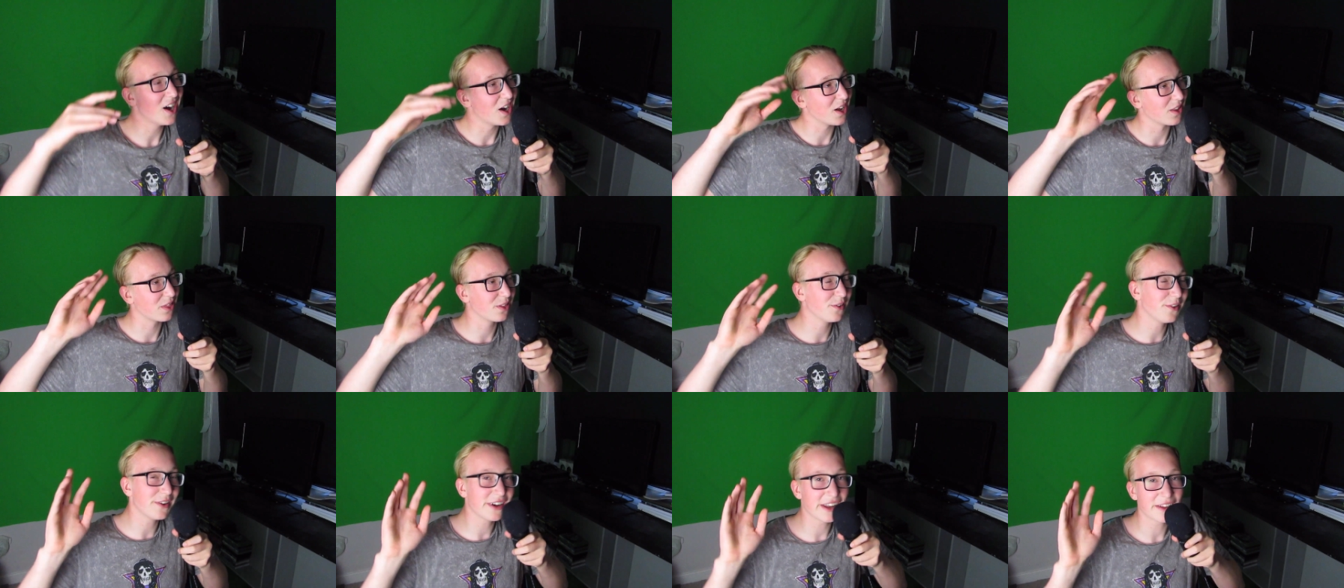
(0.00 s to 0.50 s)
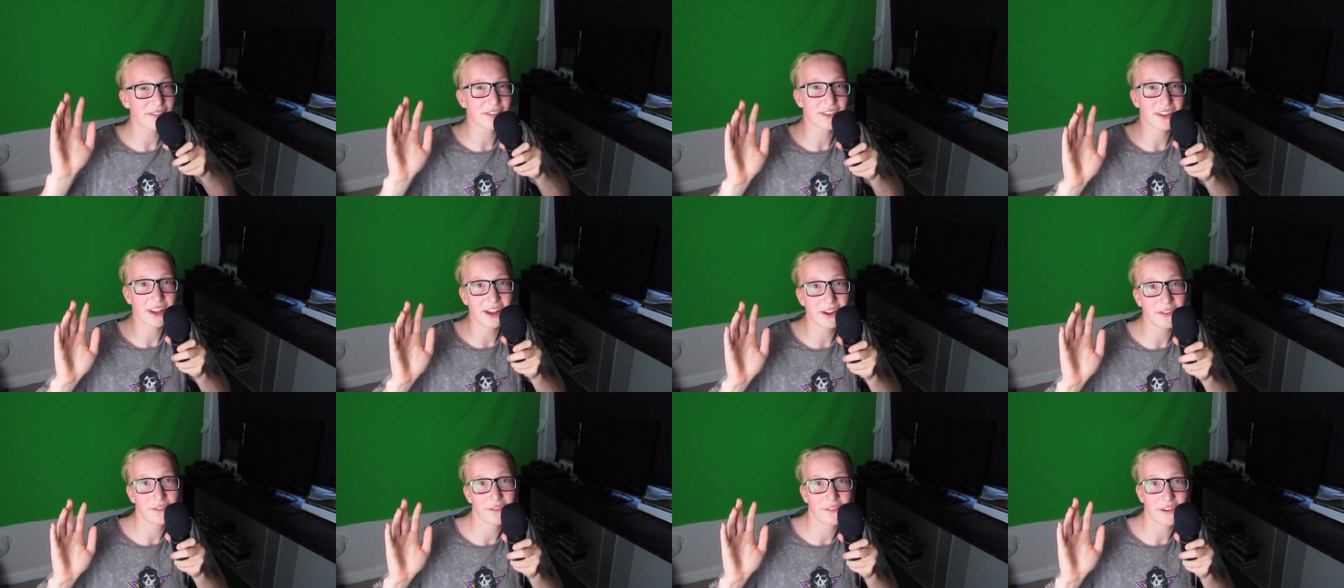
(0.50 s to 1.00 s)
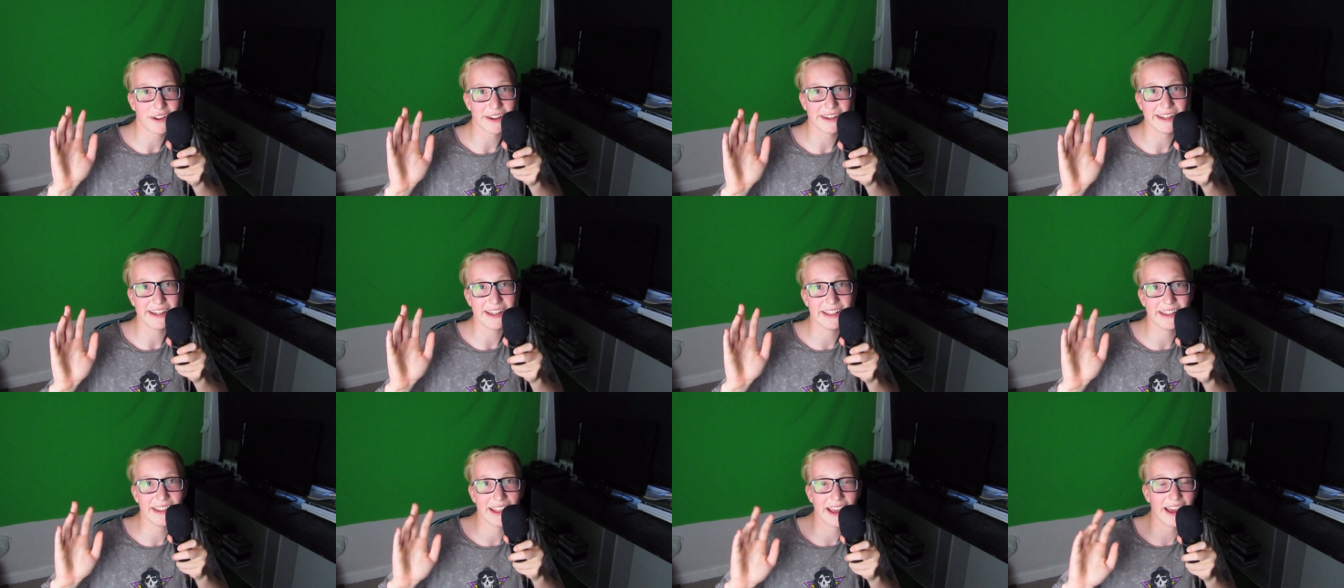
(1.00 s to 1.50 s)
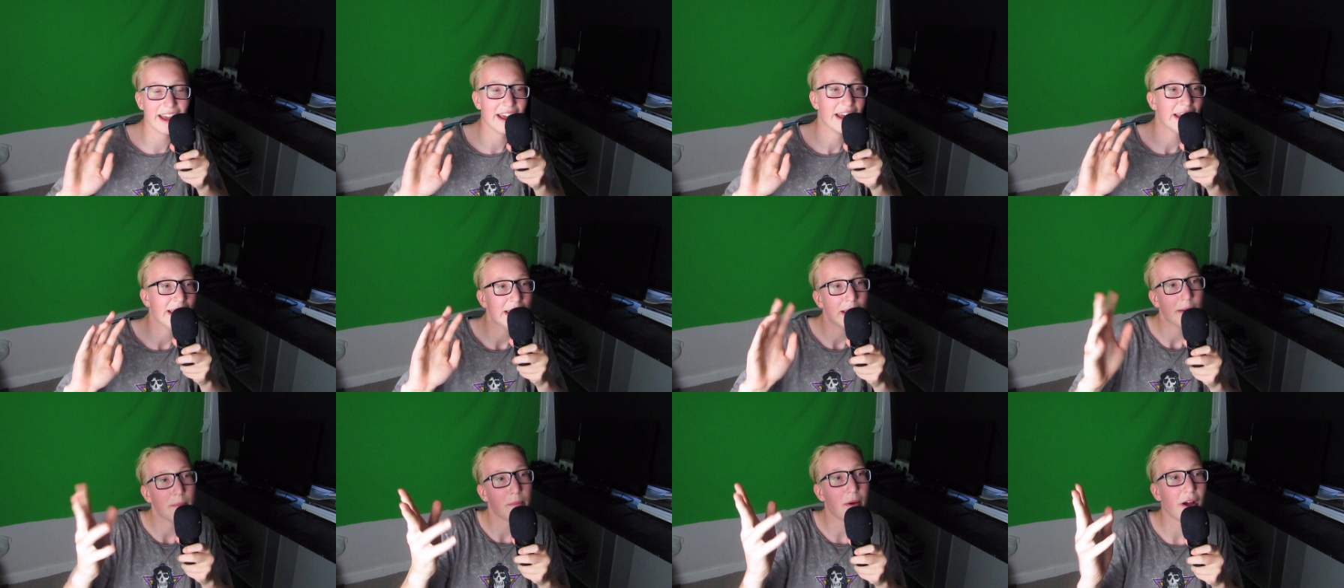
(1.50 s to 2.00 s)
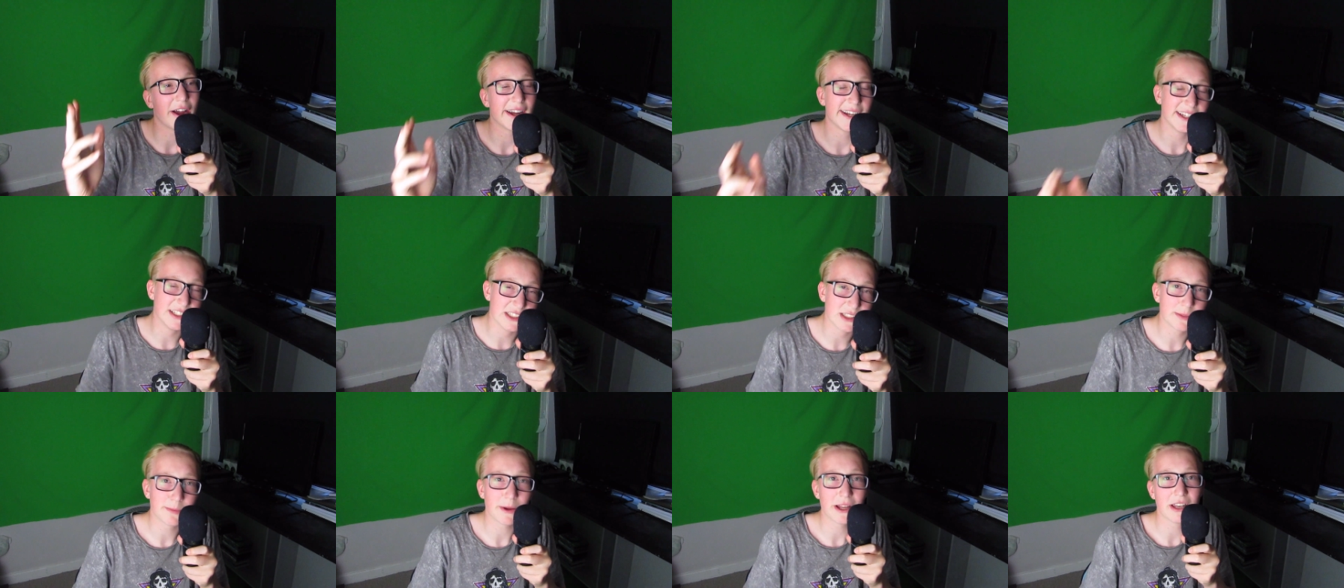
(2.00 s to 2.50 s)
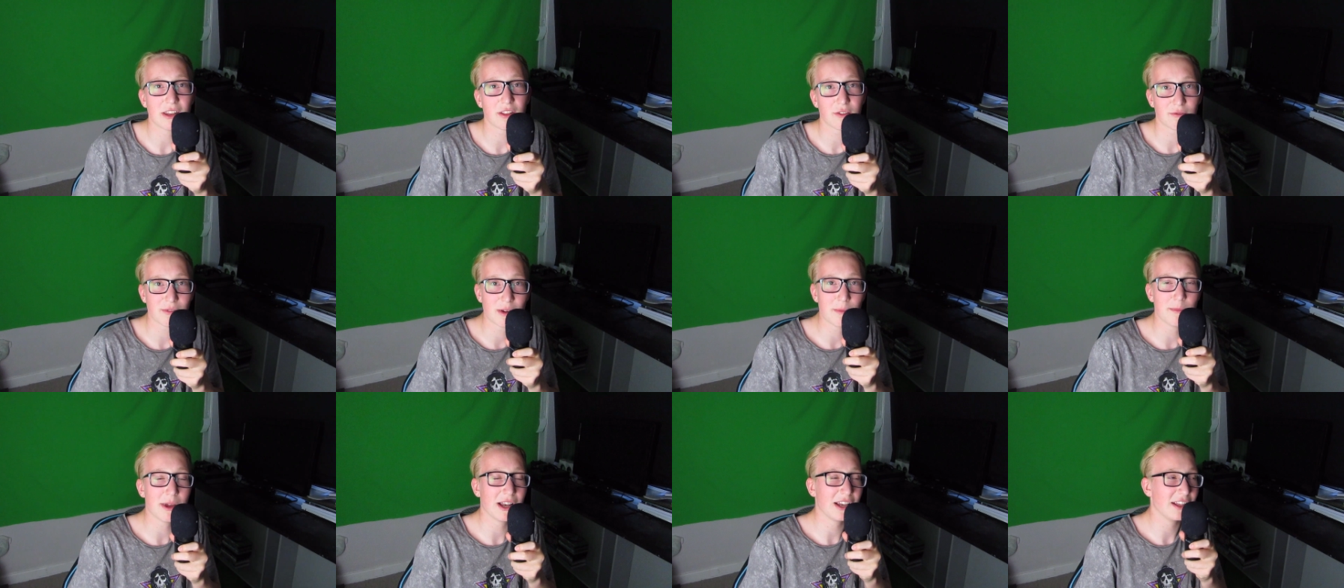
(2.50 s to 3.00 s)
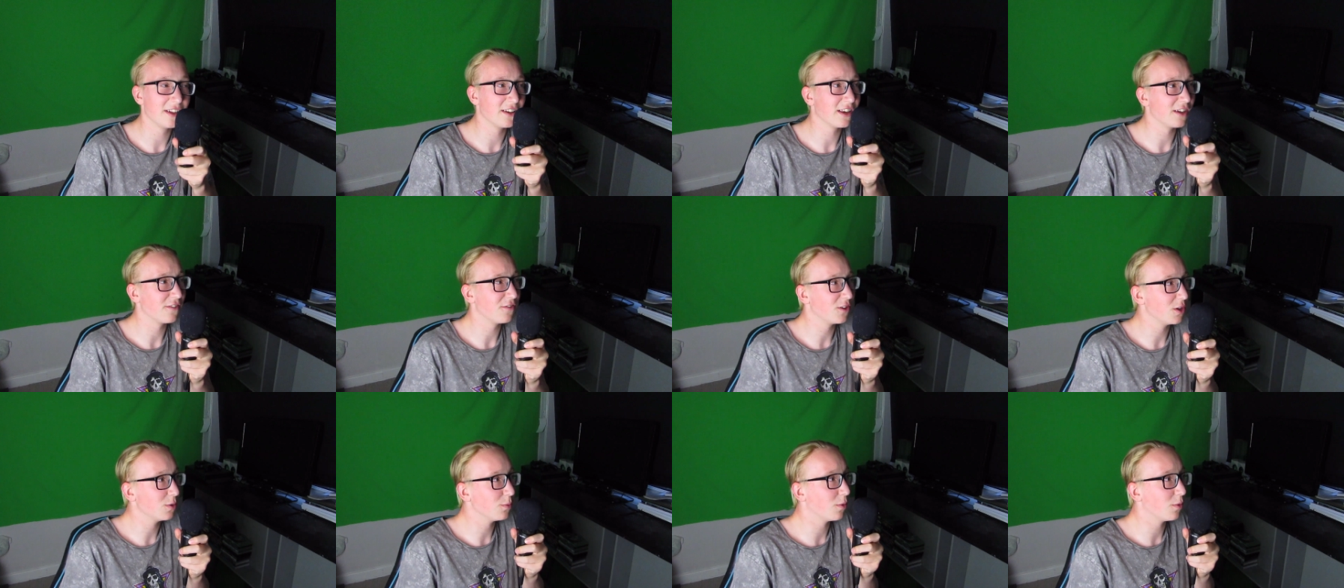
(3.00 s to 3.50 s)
I thought I'd have something funny in there, but I can spend three million if you